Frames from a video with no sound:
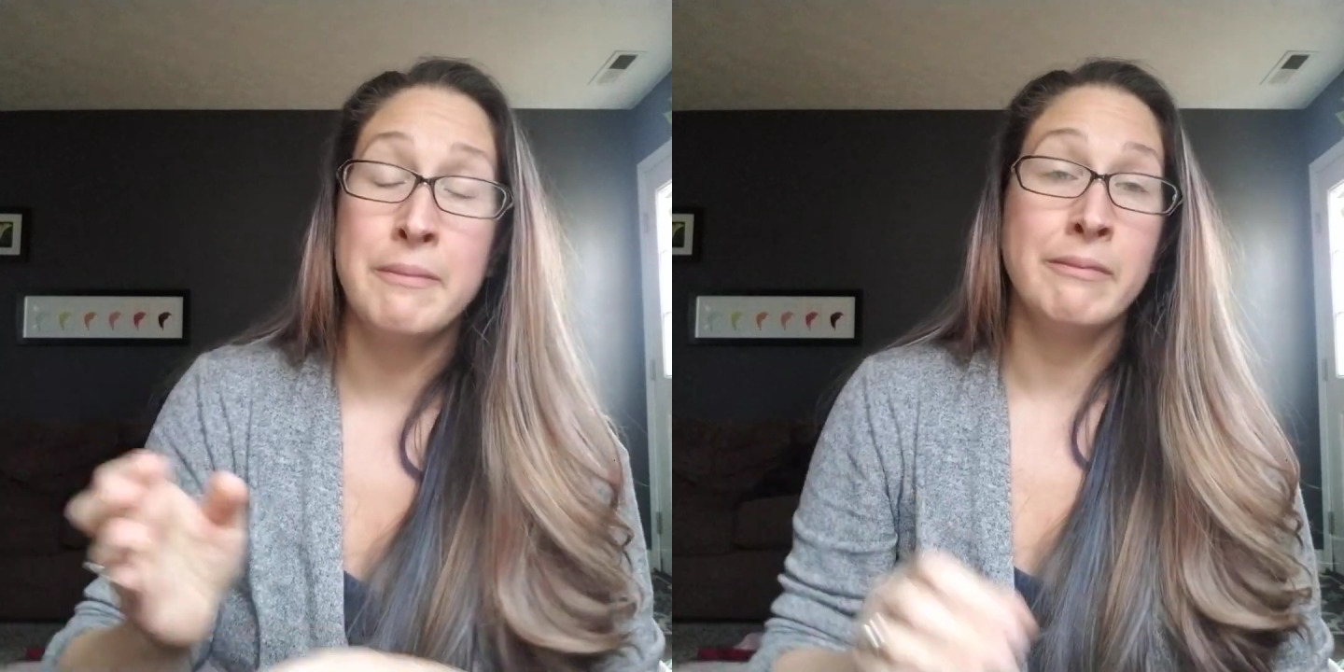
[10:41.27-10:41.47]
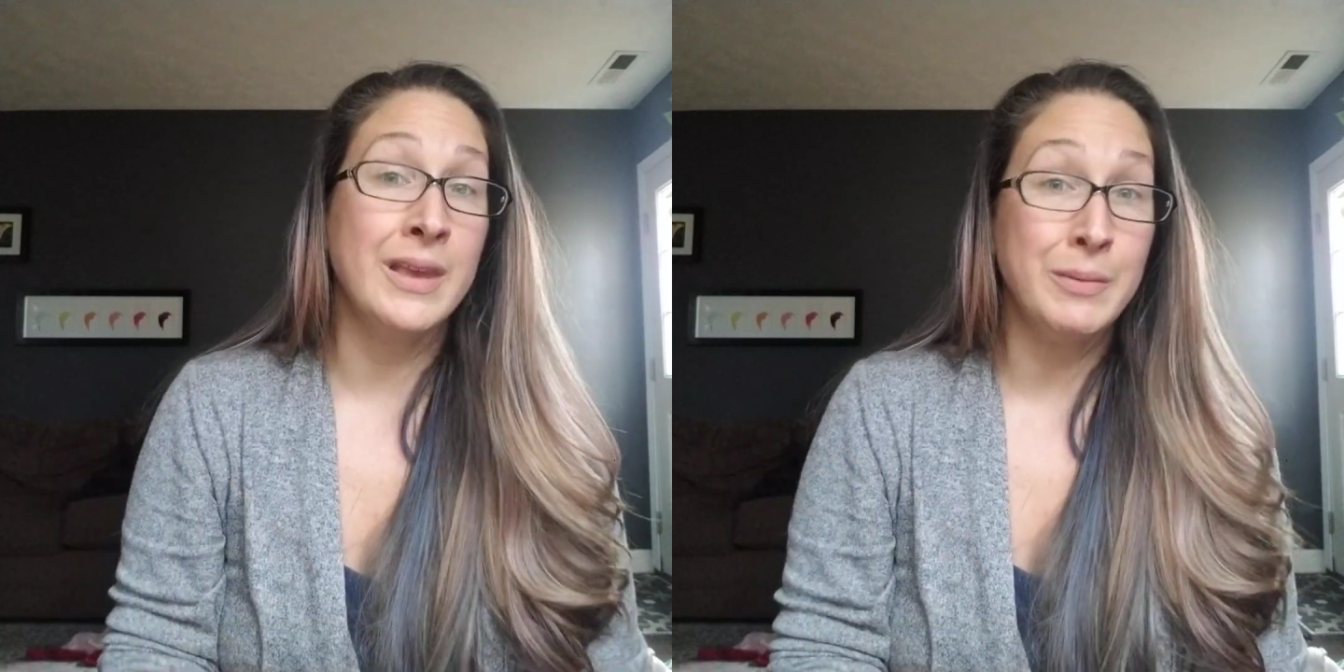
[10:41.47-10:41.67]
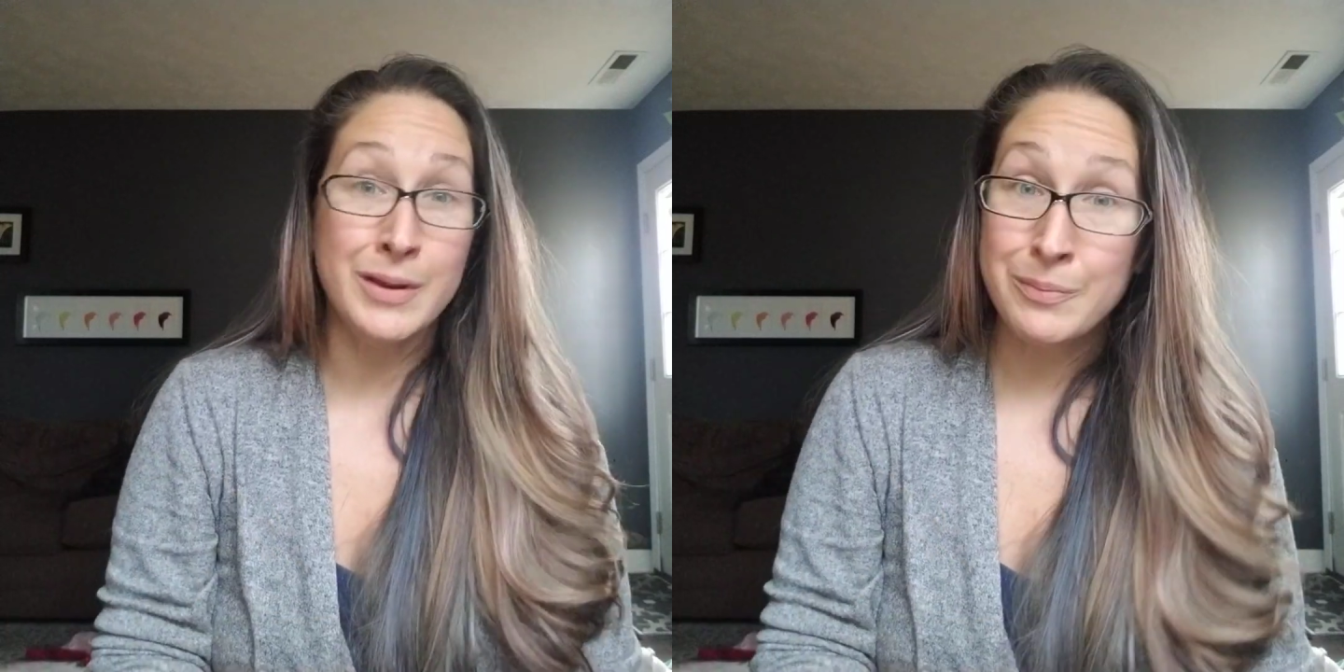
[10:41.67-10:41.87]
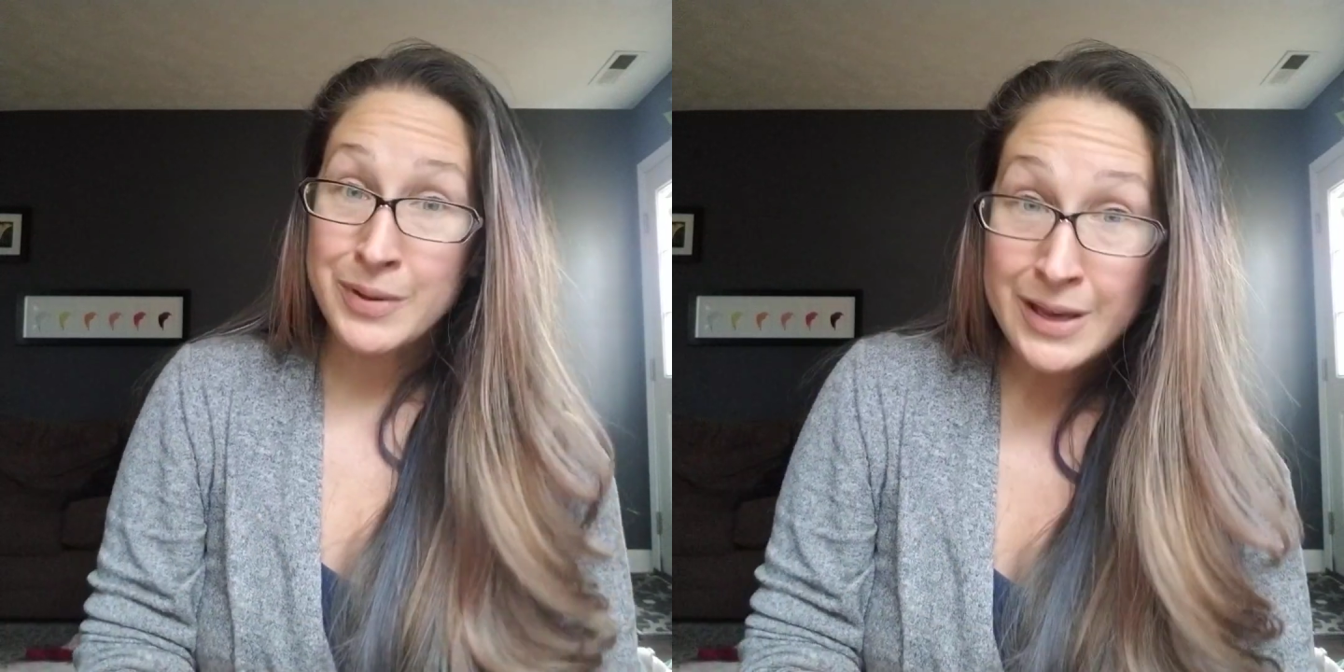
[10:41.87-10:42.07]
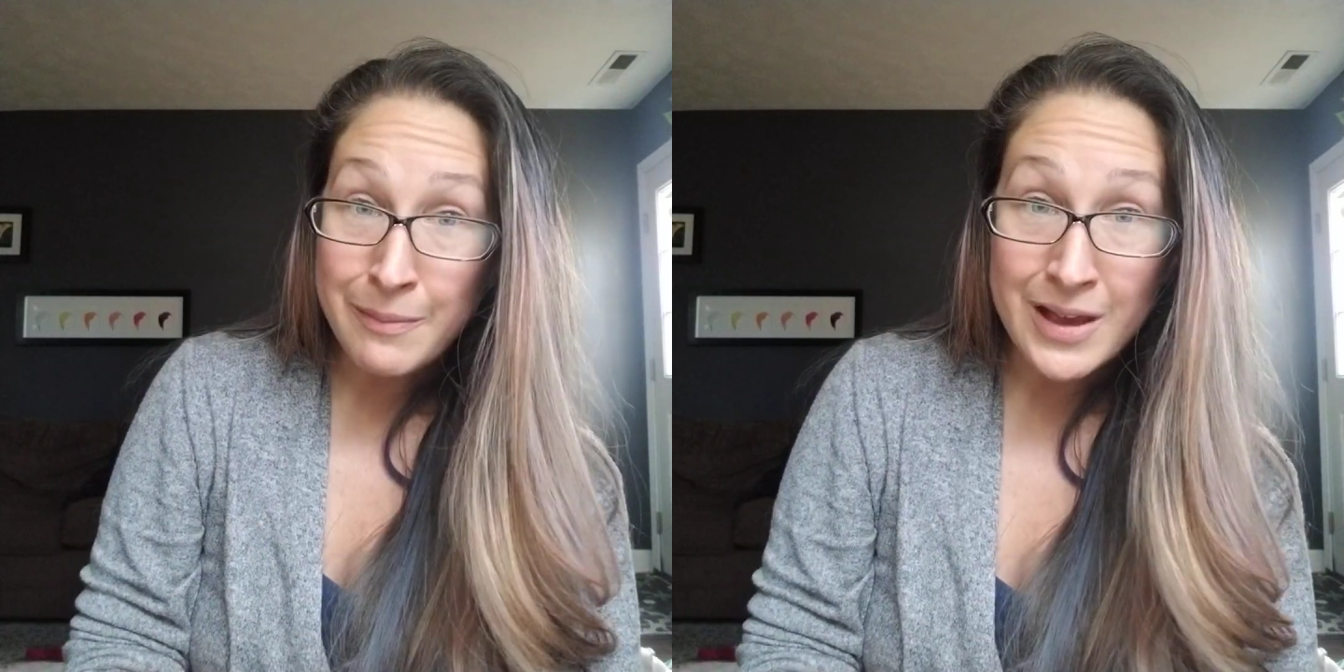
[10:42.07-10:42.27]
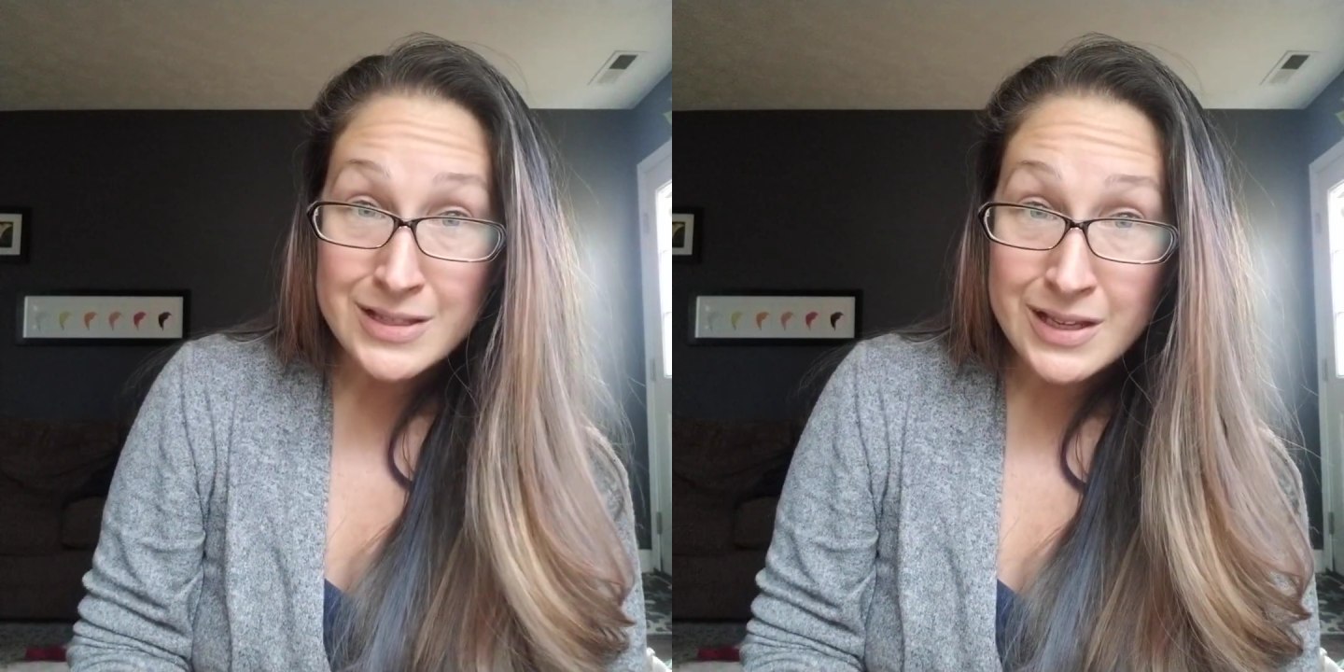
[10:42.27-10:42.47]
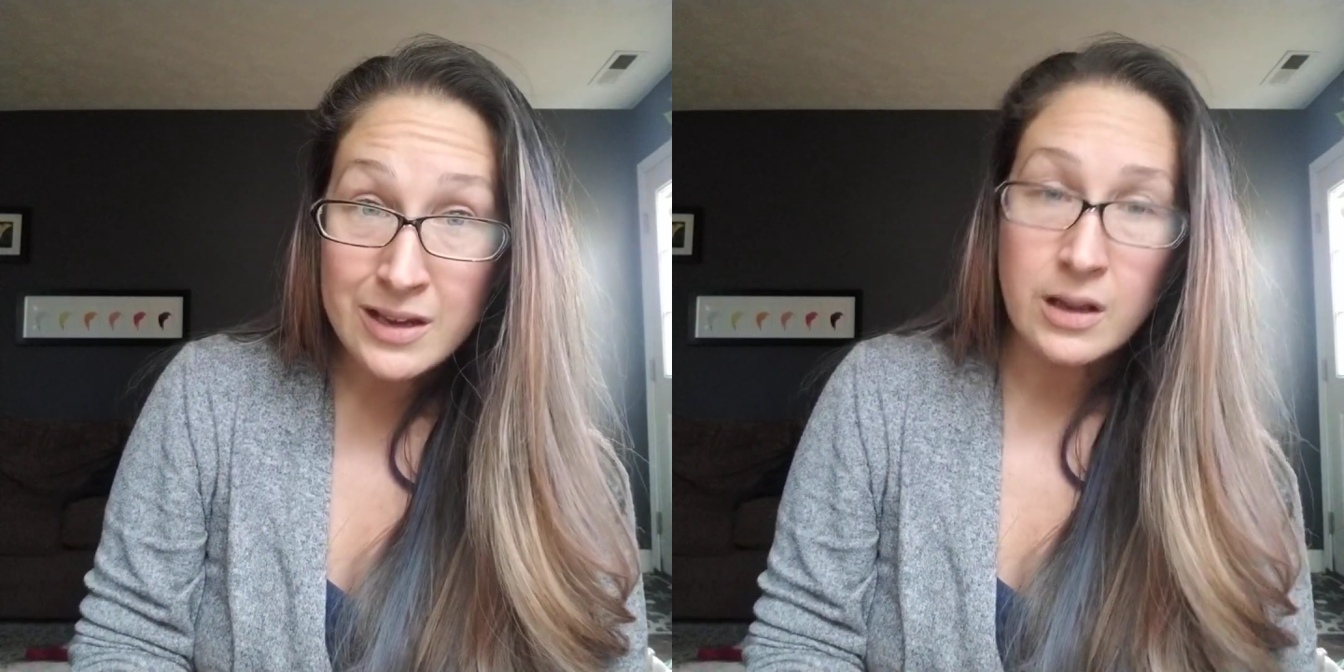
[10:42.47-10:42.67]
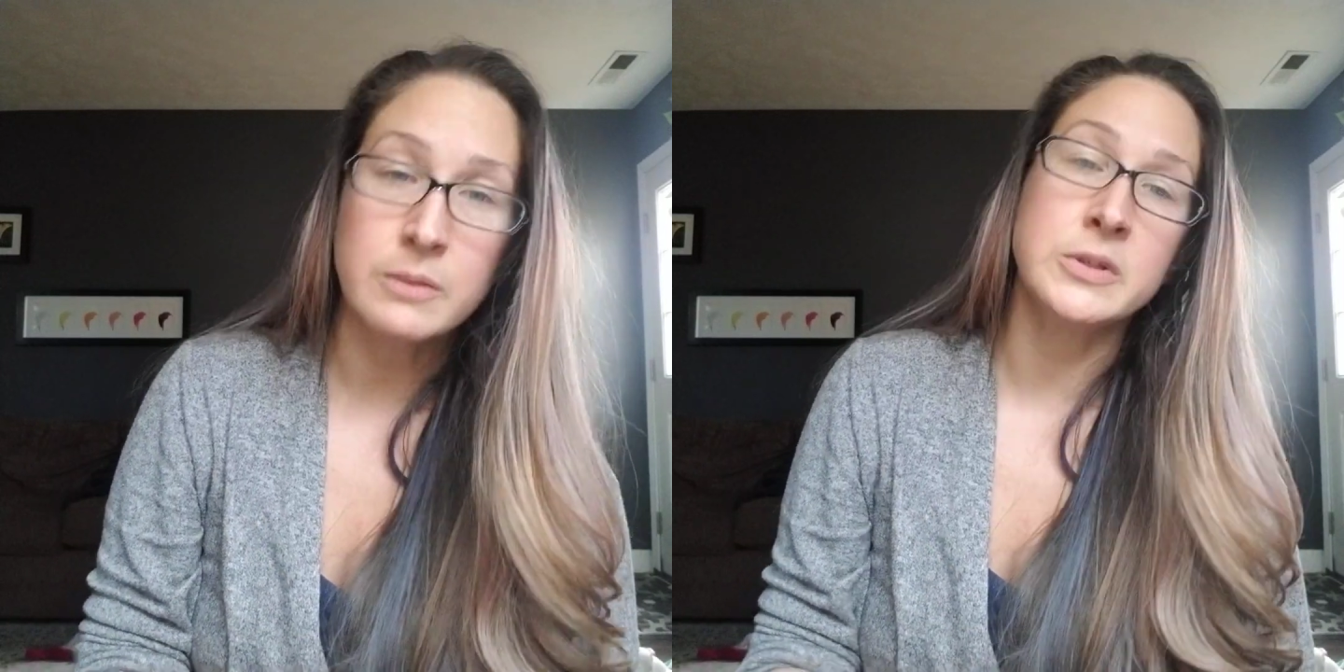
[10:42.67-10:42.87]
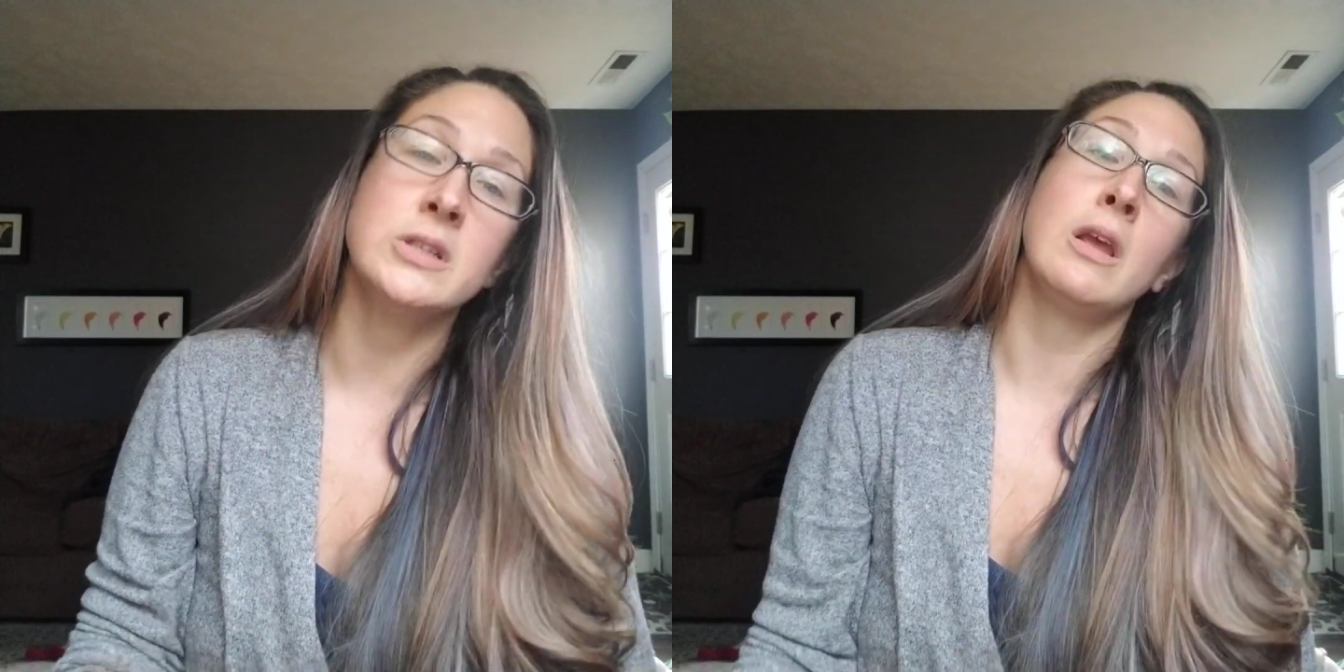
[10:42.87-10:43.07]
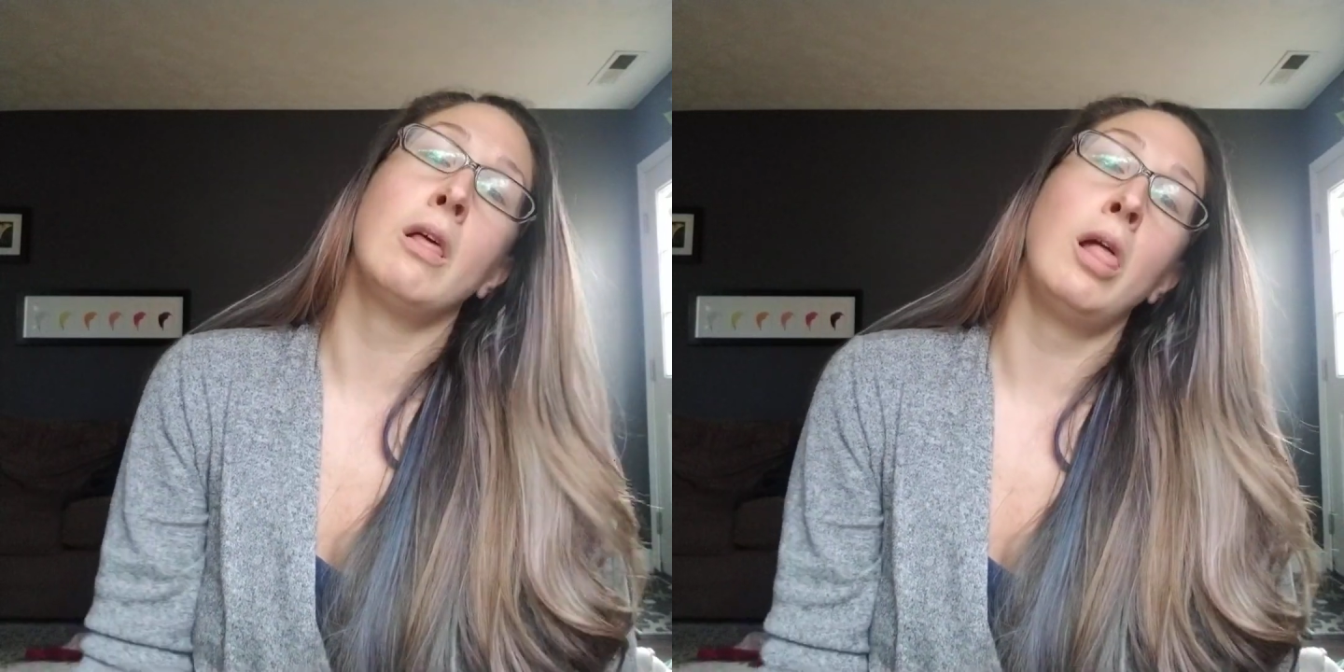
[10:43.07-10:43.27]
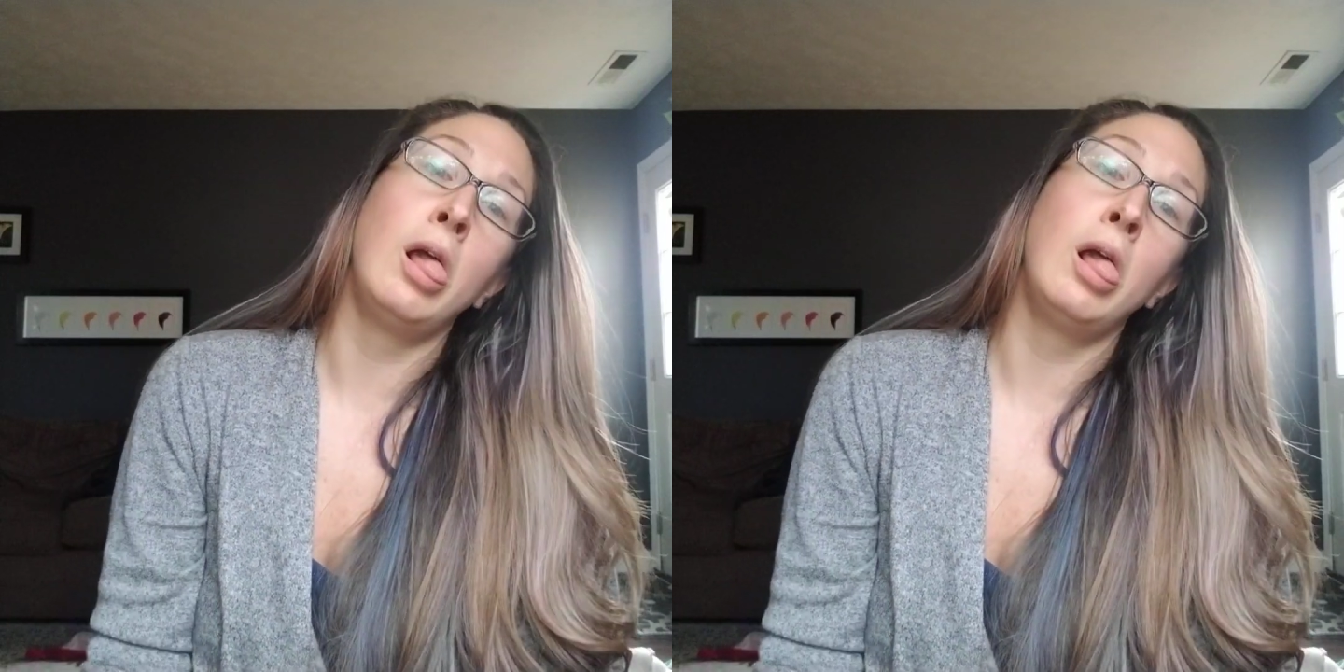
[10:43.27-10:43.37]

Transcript: maybe I'm PMSing and I'm just like,